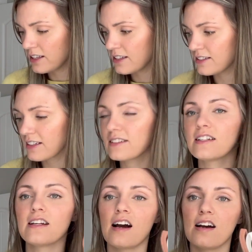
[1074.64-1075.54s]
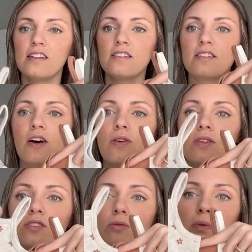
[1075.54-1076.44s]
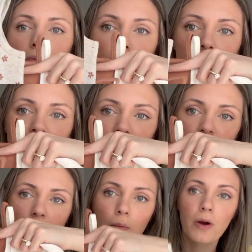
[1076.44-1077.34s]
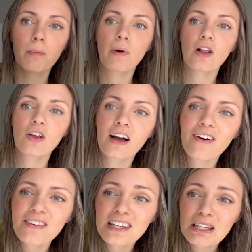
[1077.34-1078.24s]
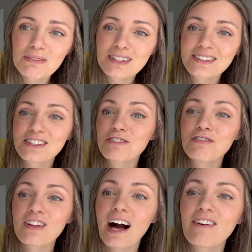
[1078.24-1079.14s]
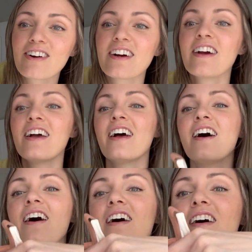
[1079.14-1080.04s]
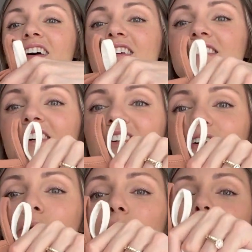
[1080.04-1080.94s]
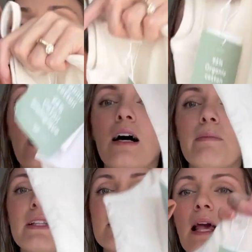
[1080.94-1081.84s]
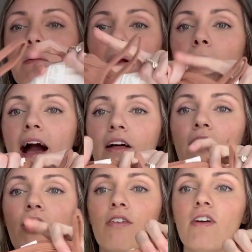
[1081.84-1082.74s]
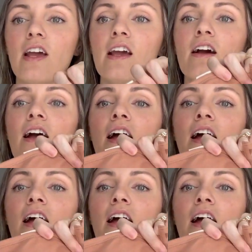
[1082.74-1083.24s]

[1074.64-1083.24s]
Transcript: six to nine, so these will be more for summer, but look how cute this little flower. Oh, so adorable. Um, but this came in a pack of three,